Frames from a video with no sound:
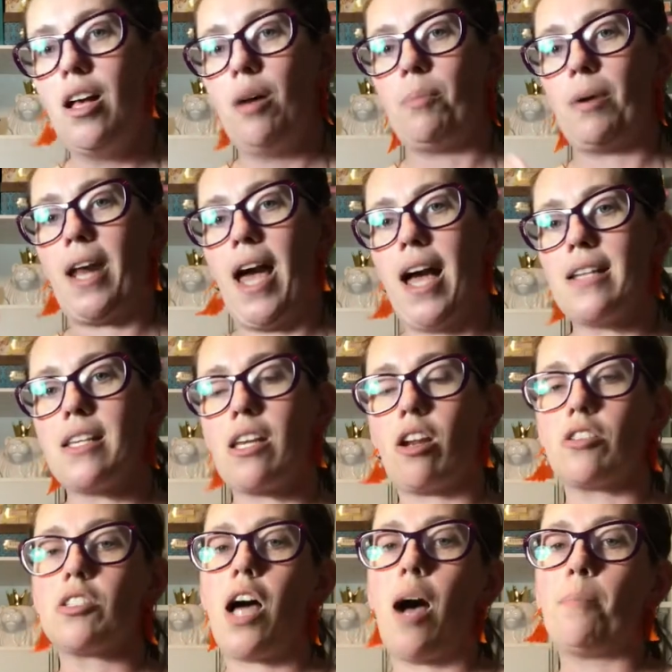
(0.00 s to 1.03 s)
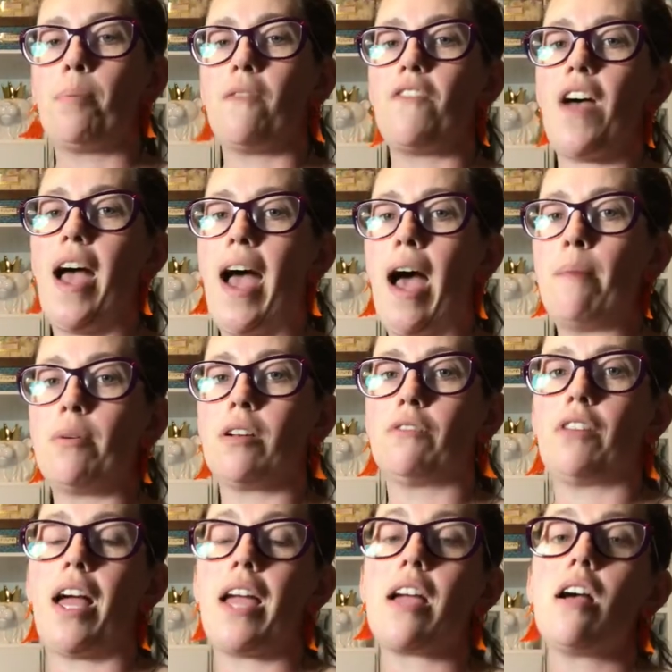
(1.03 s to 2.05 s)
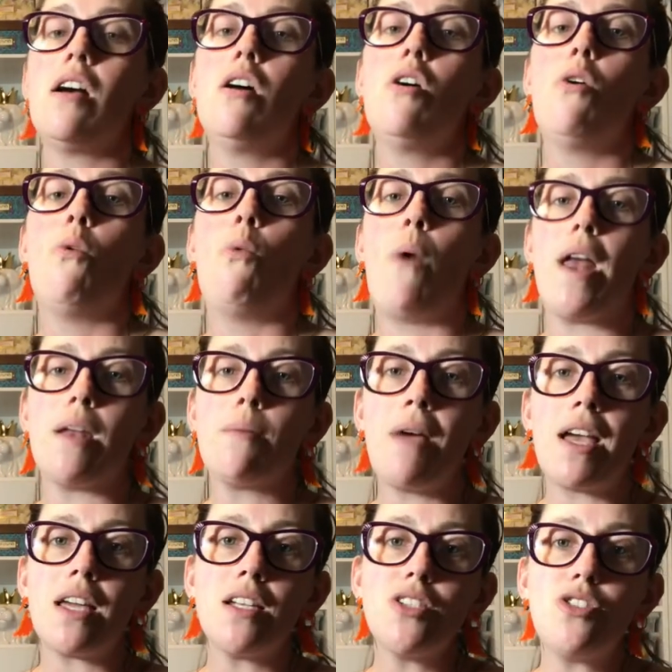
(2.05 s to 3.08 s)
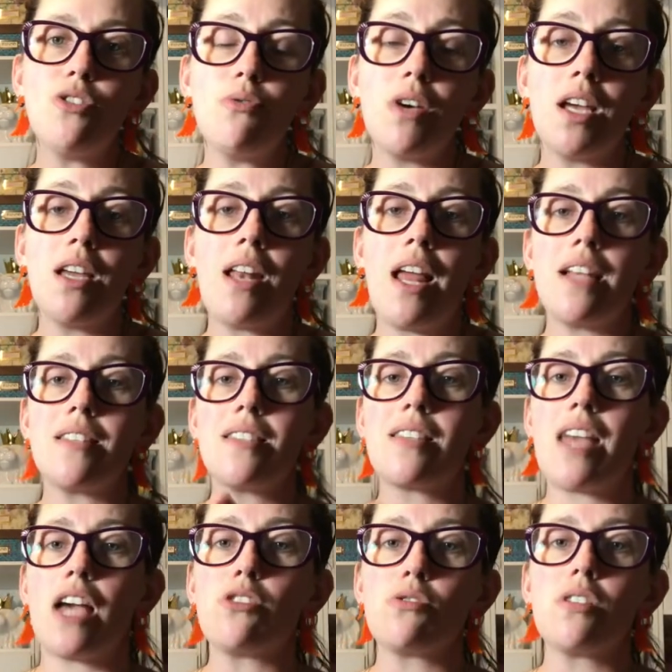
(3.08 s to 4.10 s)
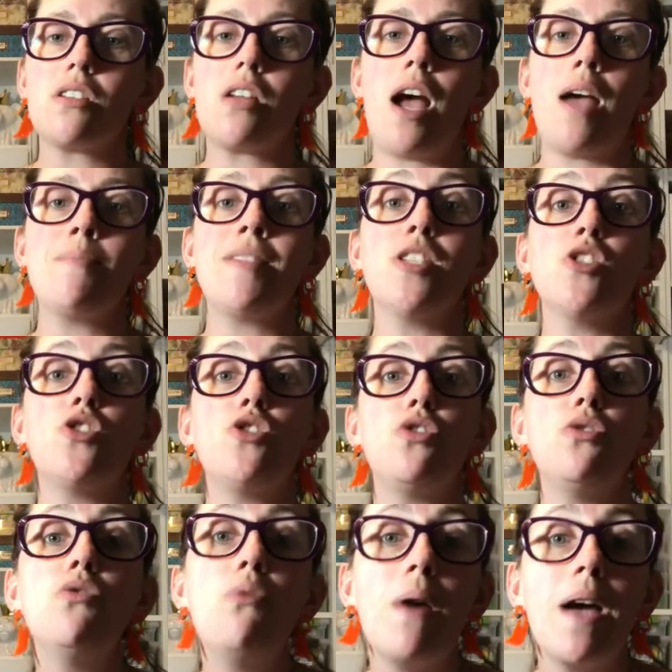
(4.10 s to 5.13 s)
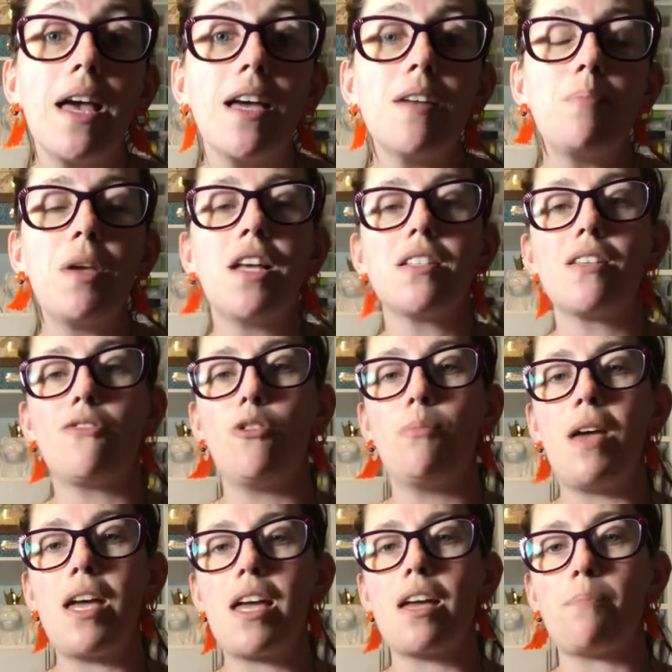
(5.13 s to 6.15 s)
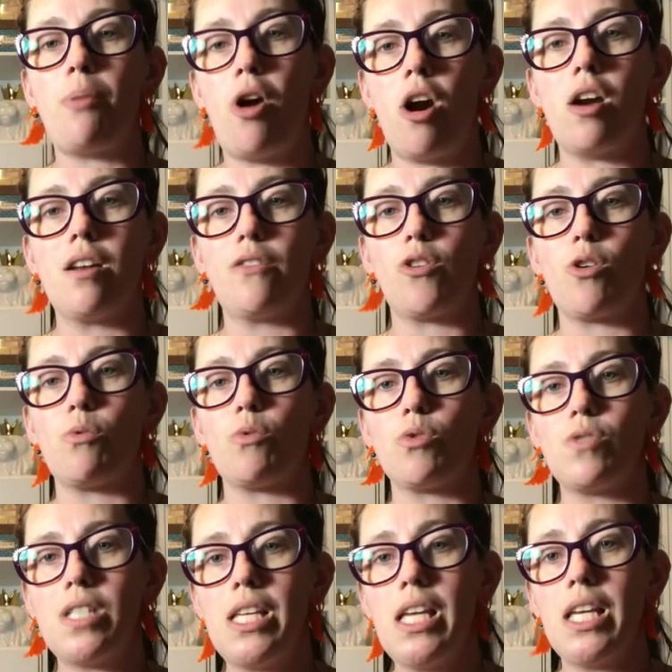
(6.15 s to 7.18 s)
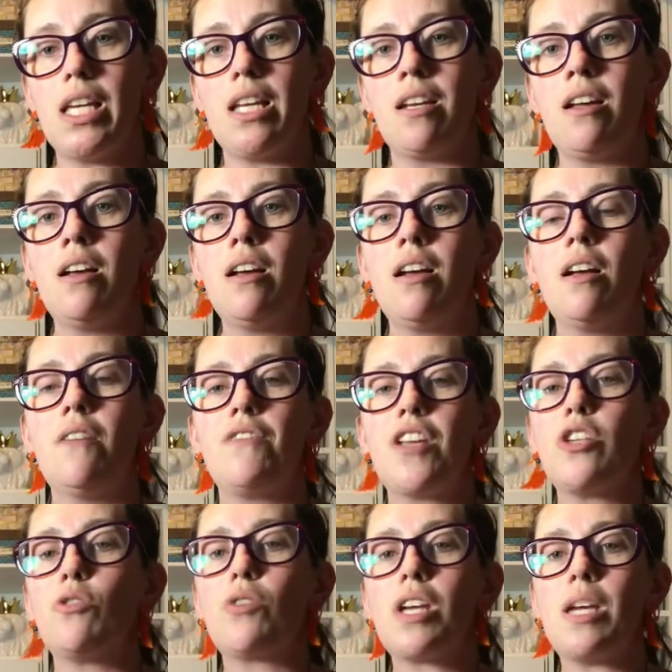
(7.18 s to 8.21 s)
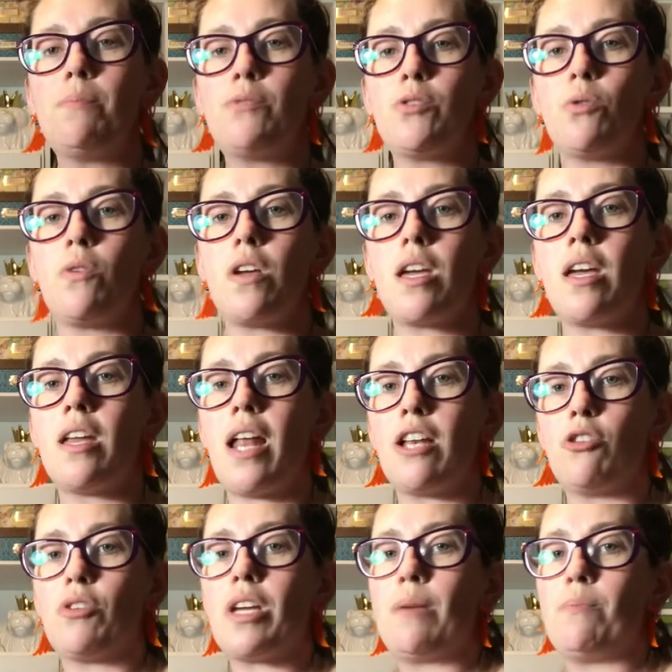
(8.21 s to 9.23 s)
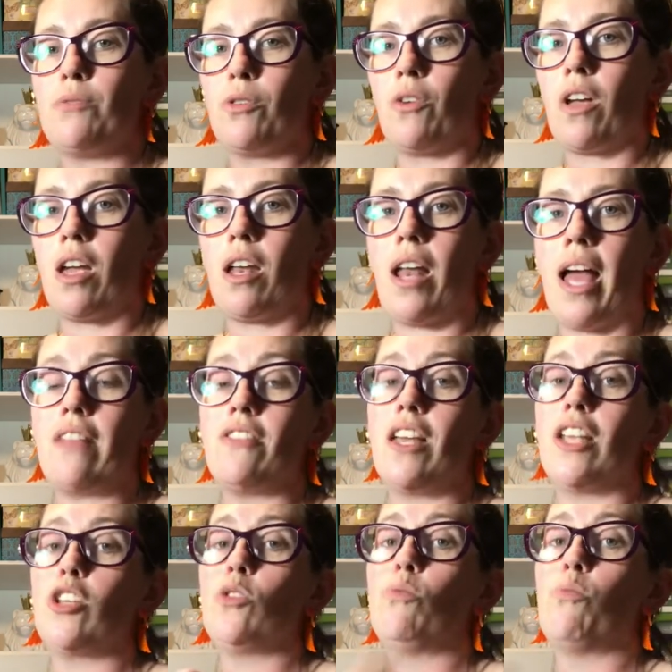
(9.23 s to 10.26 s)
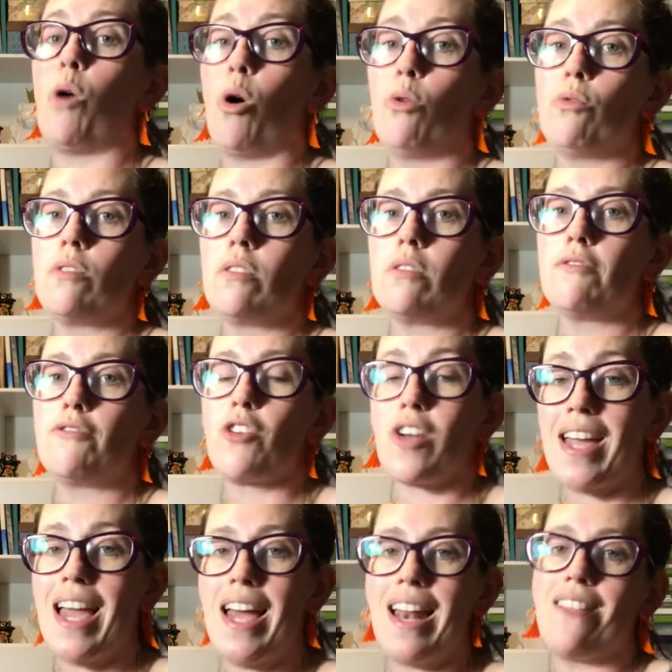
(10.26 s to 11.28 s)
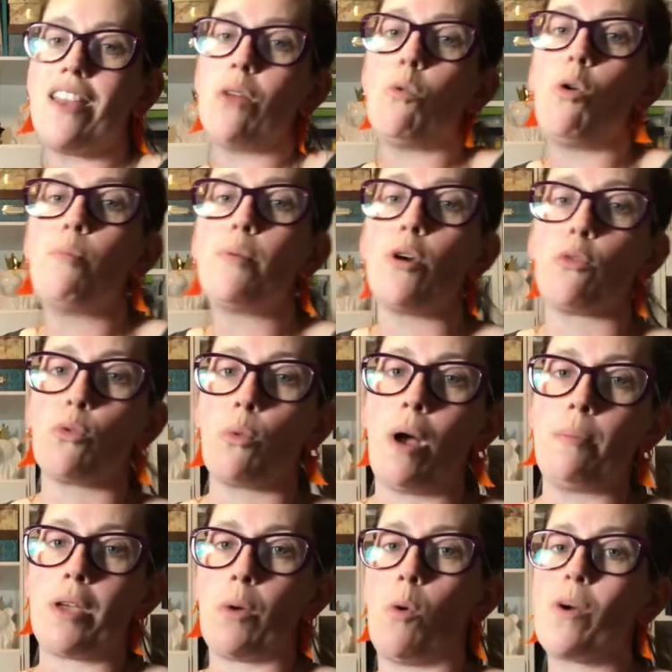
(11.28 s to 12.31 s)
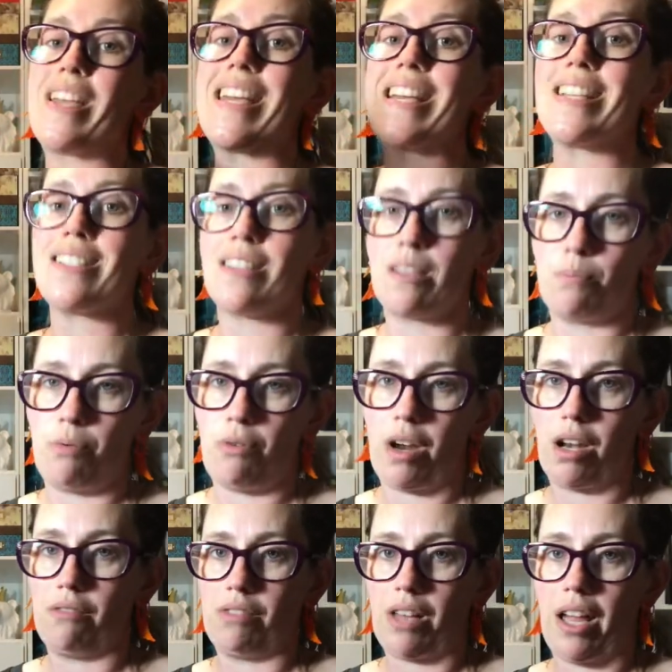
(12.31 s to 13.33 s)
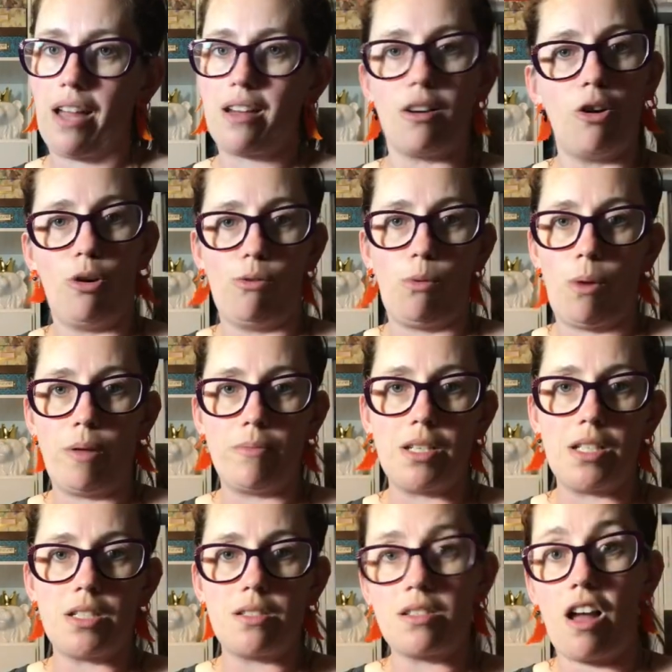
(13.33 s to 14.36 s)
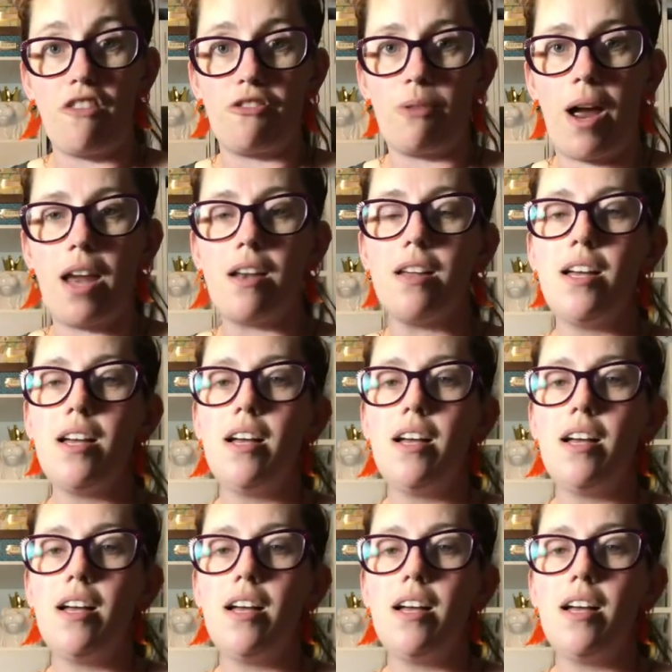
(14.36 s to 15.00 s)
But I had to get on top of the habit of like, when am I going to do it? Schedule the time and then do it. Because if you make it part of your routine, then you'll keep doing it and you'll keep doing it. And then you won't forget, and then it won't be overwhelming. It won't get to the point of like overwhelming stuff, right?